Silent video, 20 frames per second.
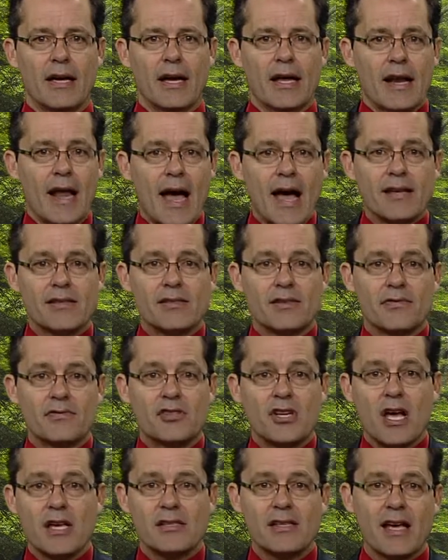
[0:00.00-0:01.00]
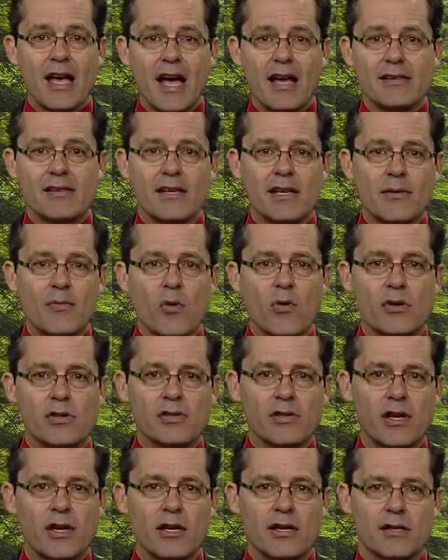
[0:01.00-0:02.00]
and asks if Jesse has any more
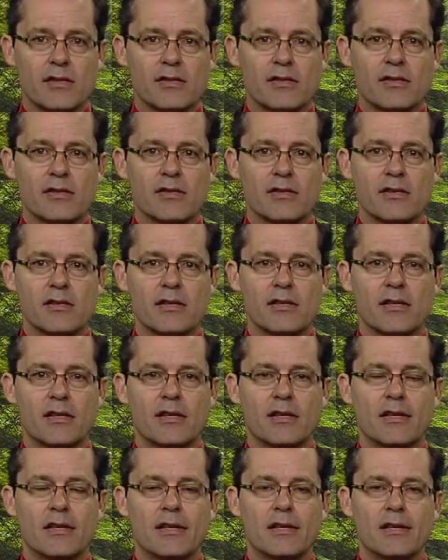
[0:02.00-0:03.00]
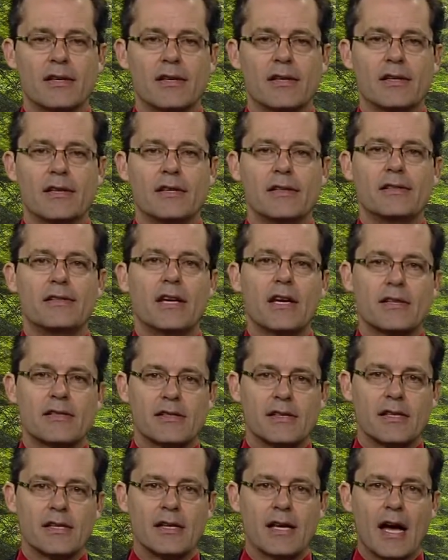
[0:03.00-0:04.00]
sons.
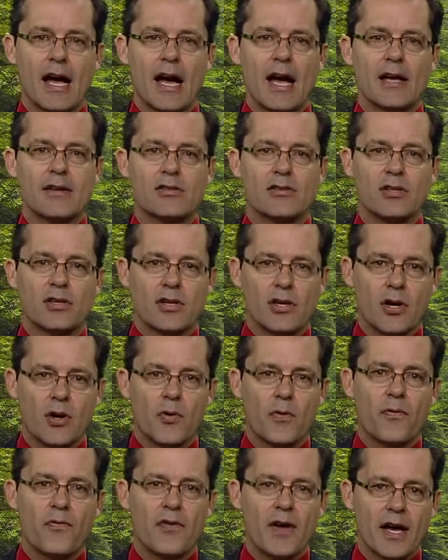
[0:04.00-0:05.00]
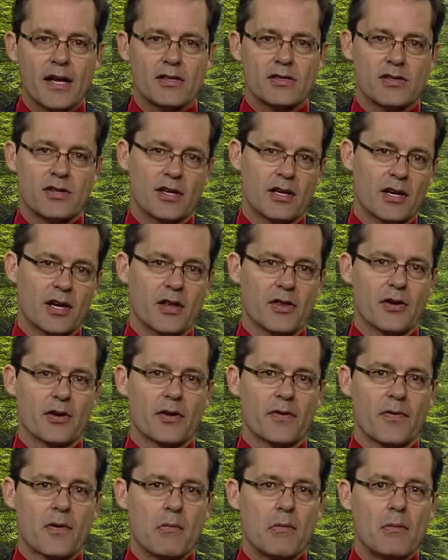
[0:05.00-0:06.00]
Jesse has to go fetch the
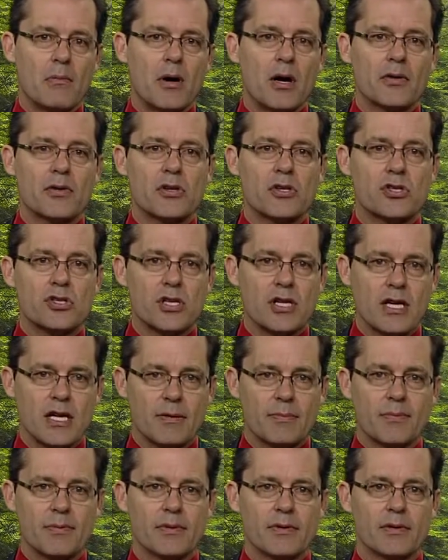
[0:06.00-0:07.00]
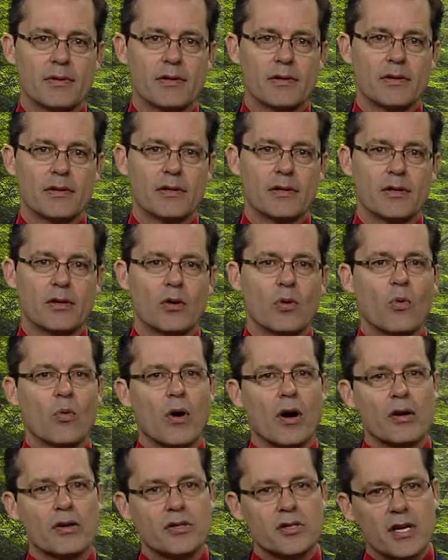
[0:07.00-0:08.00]
other from among the sheep,
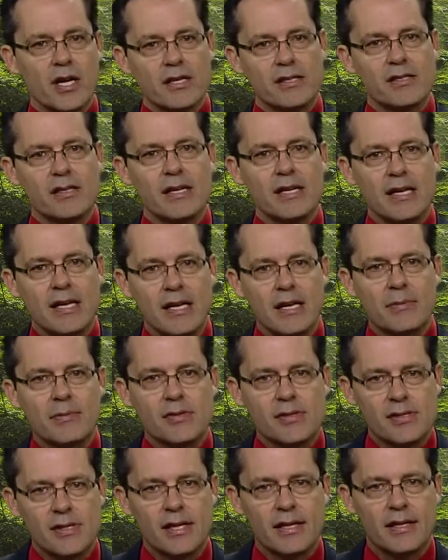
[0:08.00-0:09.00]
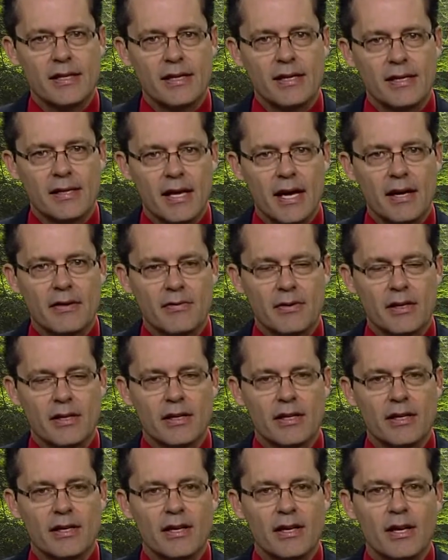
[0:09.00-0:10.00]
where Jesse keeps sending David.
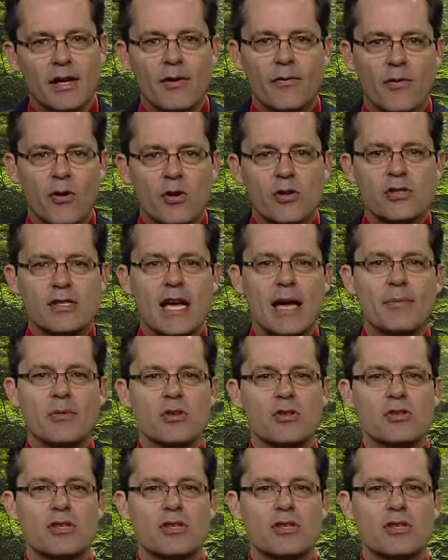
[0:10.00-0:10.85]
1 Samuel